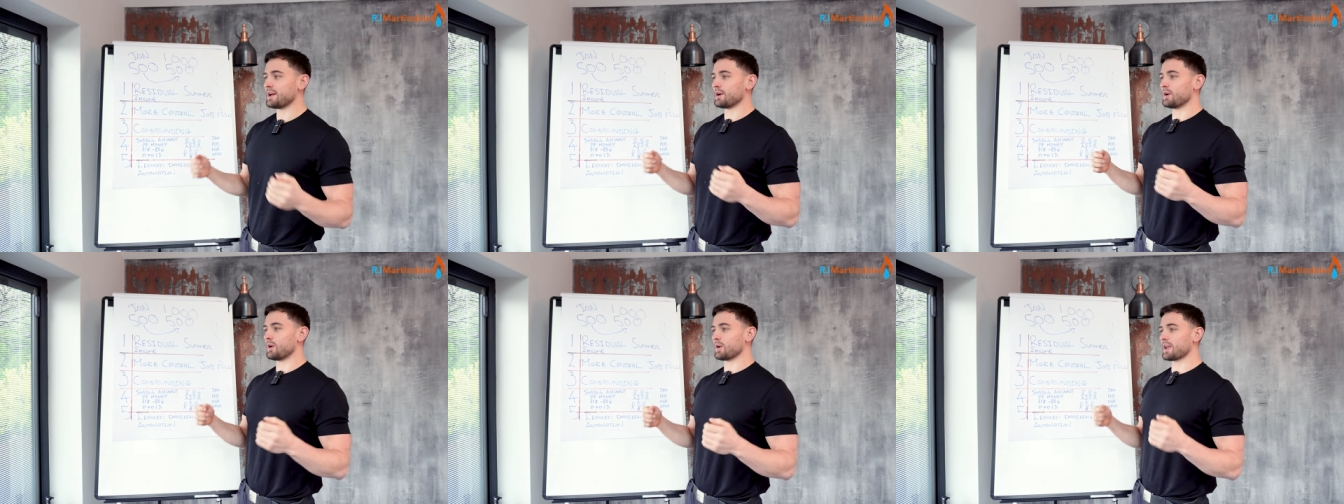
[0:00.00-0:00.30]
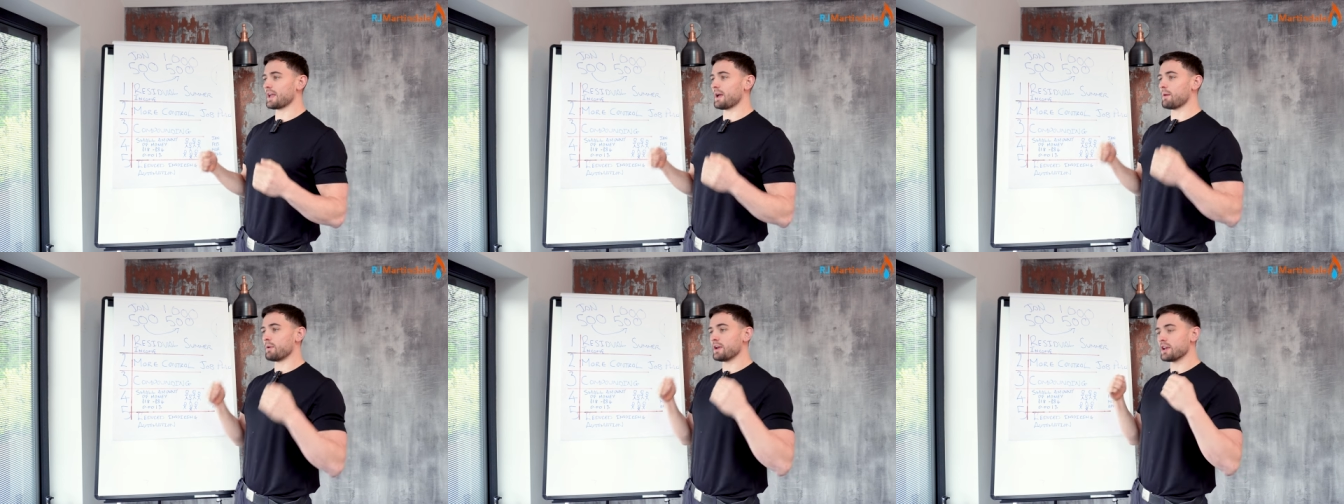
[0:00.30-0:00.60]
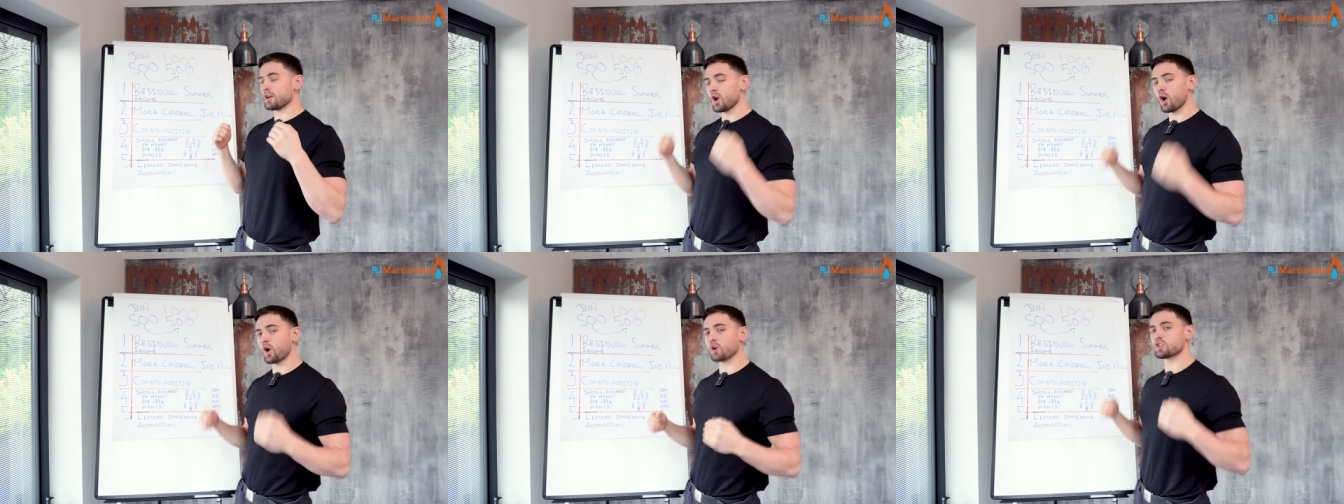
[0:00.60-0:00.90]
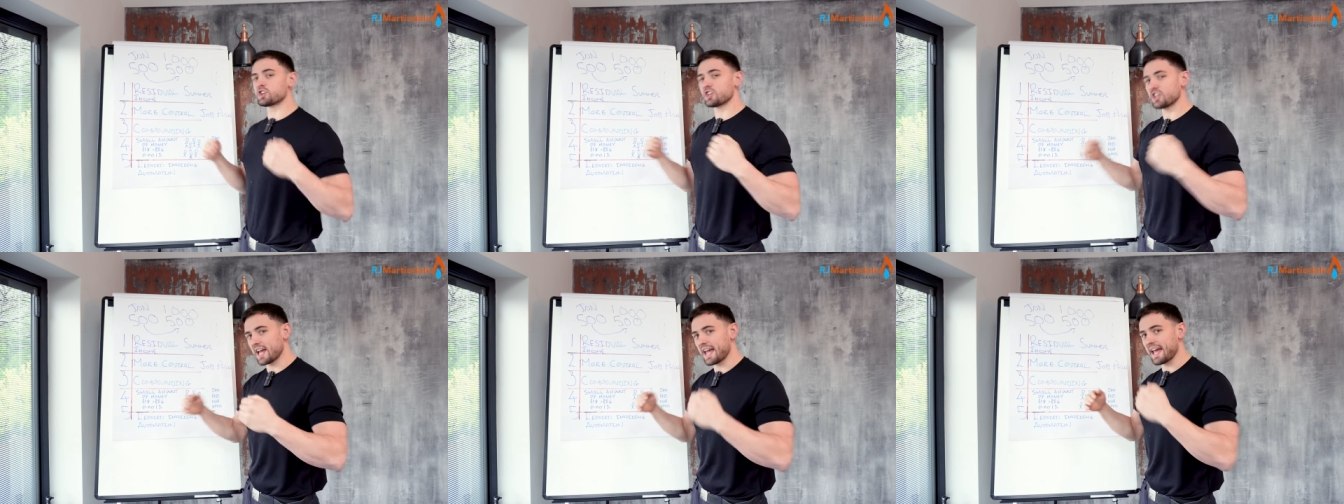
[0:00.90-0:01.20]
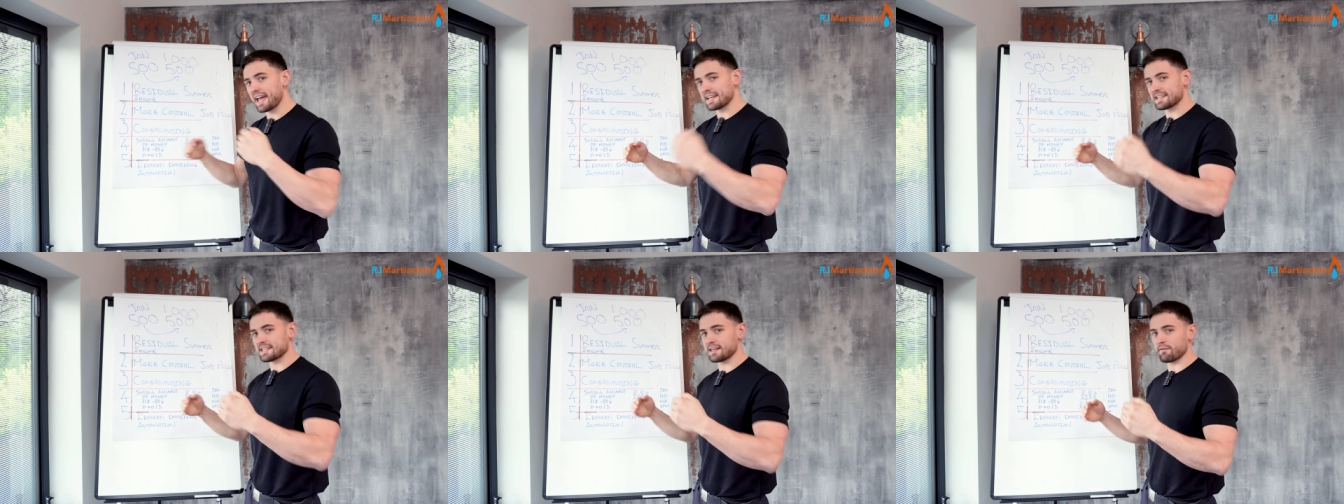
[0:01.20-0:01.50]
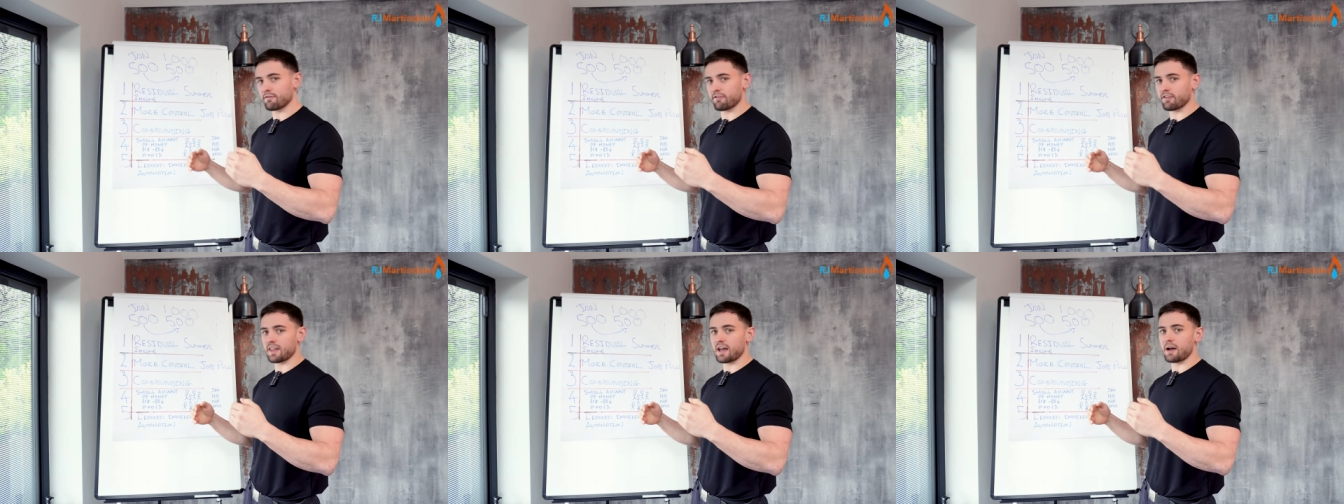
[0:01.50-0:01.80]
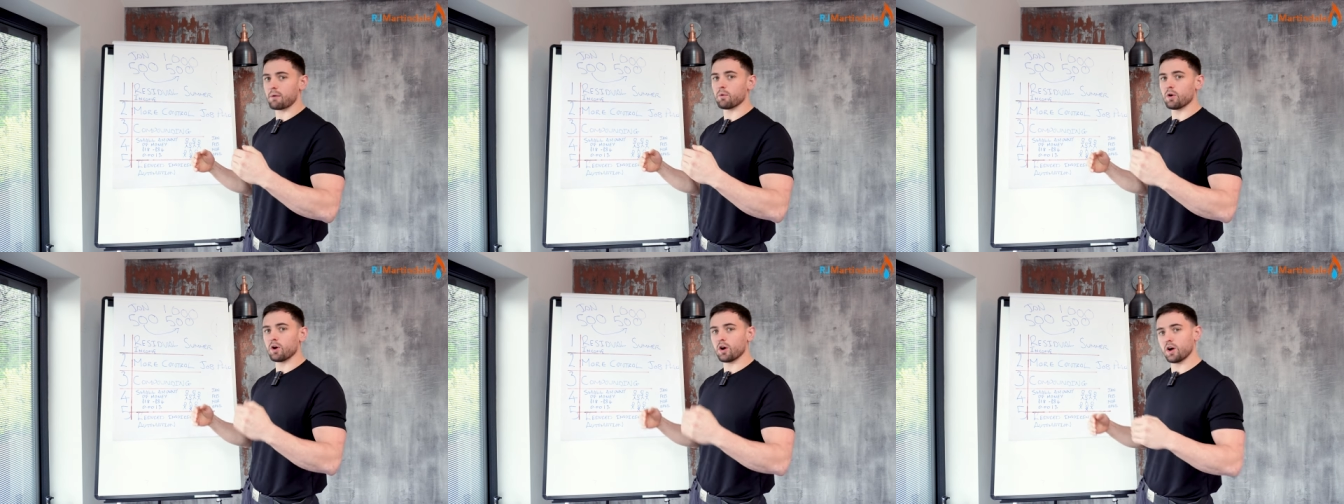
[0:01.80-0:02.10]
Okay, we're not chasing for
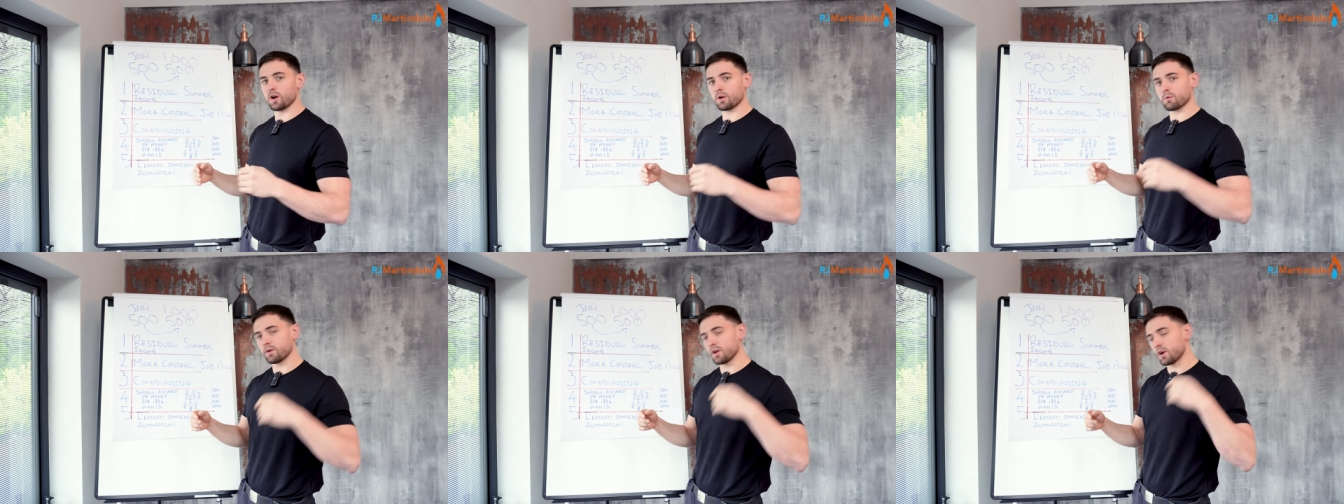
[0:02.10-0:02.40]
that work.